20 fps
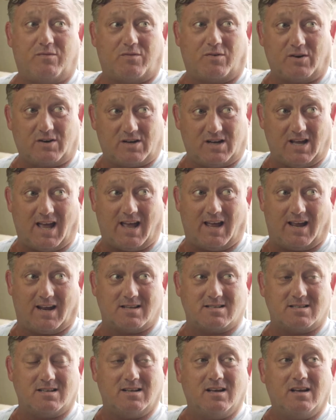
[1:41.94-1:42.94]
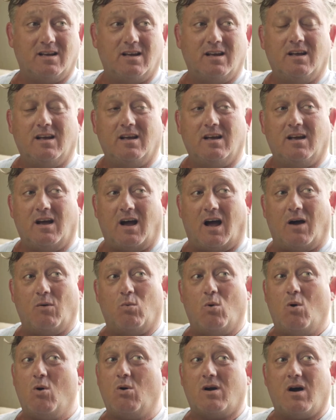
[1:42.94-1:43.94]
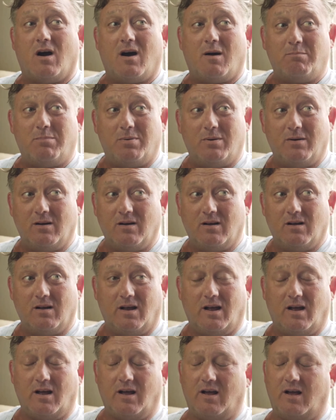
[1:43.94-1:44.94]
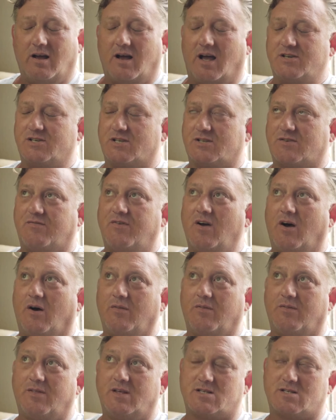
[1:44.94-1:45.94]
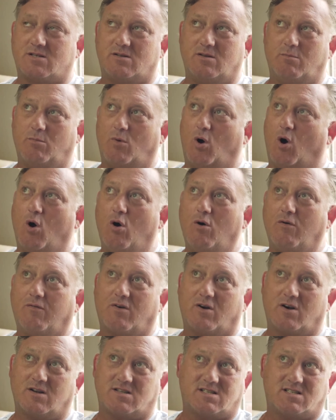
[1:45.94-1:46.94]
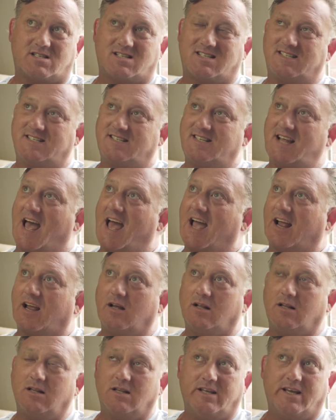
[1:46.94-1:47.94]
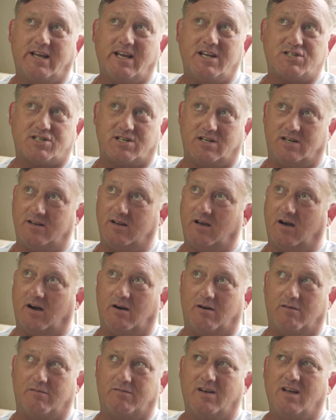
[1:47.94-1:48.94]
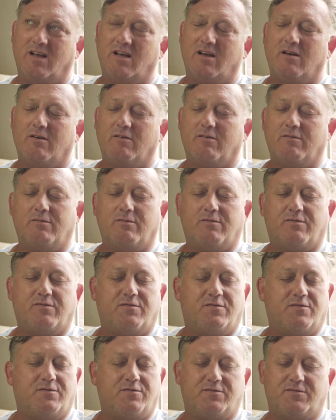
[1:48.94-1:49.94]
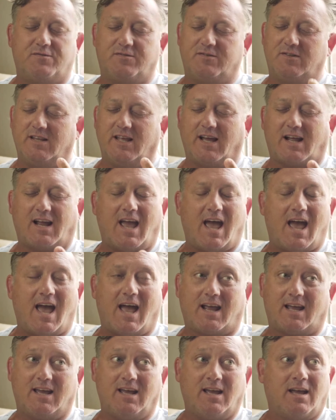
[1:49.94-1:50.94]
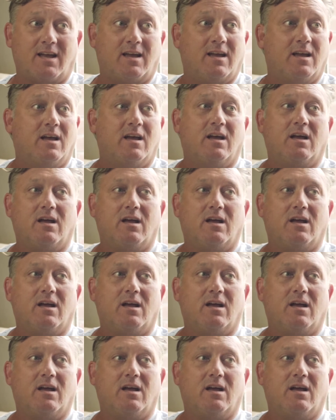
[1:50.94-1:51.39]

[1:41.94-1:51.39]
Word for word: for Kangs. I woke up, I just felt this overstaculation of flickacking.